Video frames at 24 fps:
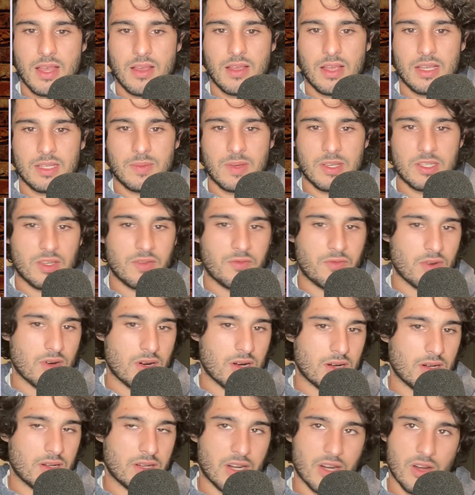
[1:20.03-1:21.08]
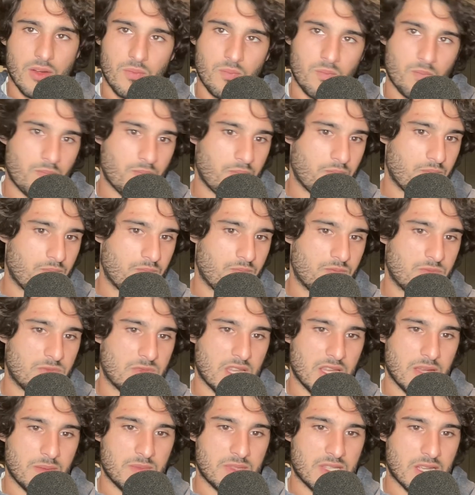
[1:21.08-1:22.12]
especially for, you know,
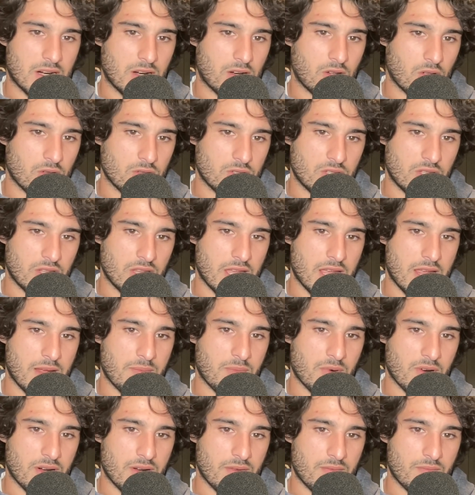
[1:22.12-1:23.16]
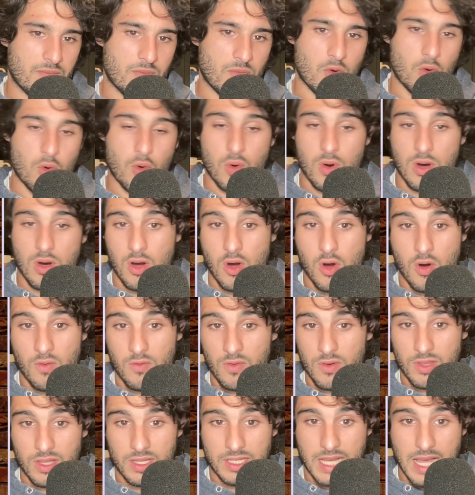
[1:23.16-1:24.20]
teams that are close to the apron or
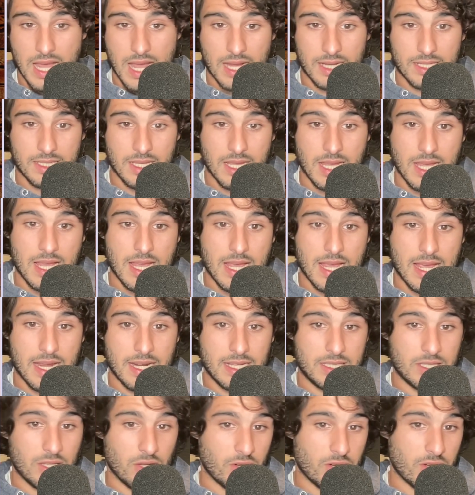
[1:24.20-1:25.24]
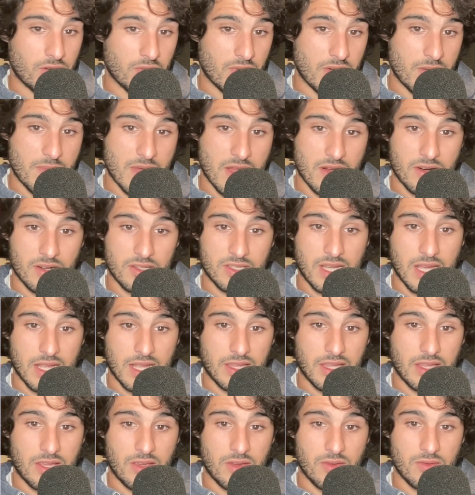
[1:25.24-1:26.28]
over the tax. And he's still a good rebounder. He's
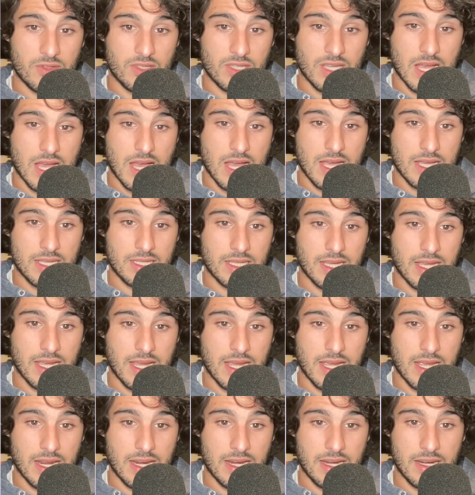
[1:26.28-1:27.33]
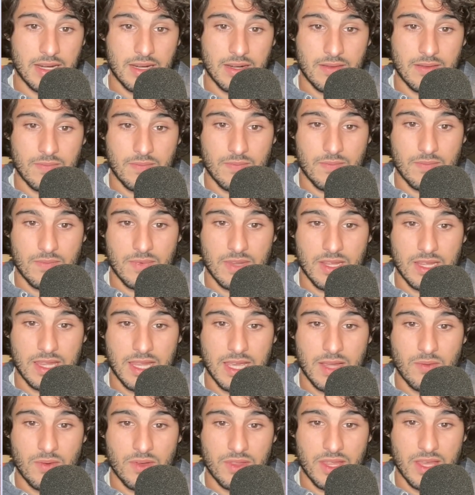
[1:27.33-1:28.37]
got the huge size, and the
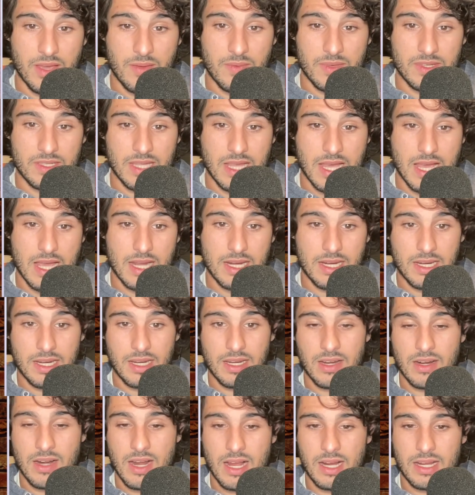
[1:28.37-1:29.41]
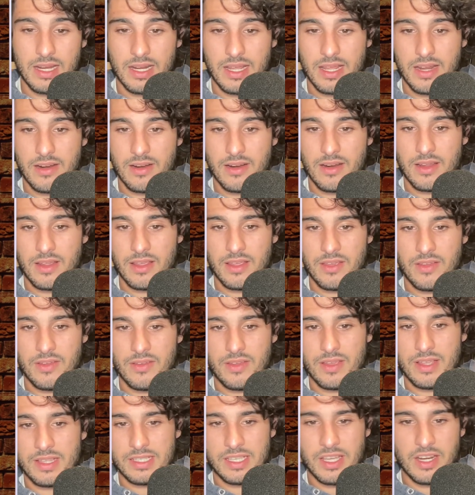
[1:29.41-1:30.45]
thing with him is that you're not going to get
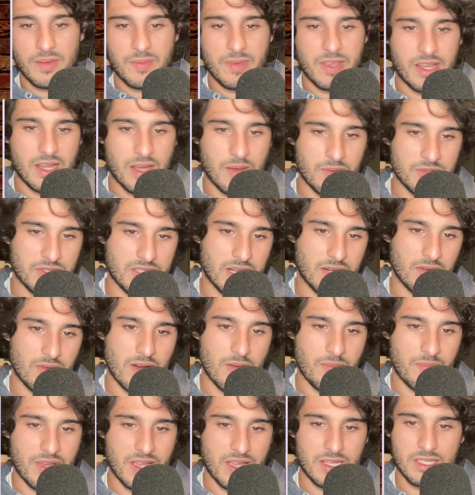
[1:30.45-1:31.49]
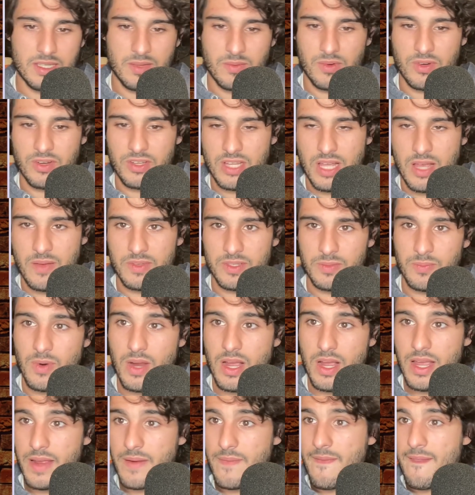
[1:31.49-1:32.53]
it's going to be a couple second-round picks similar to Thomas
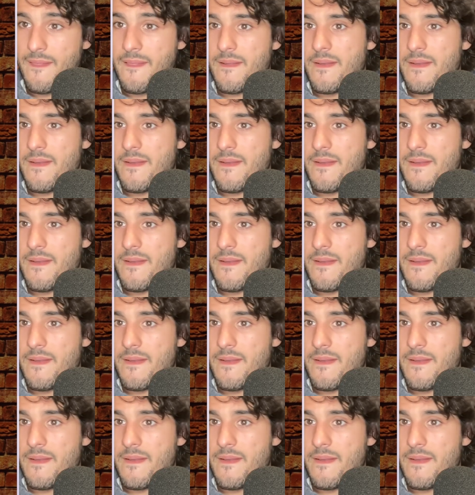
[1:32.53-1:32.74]
Bryant.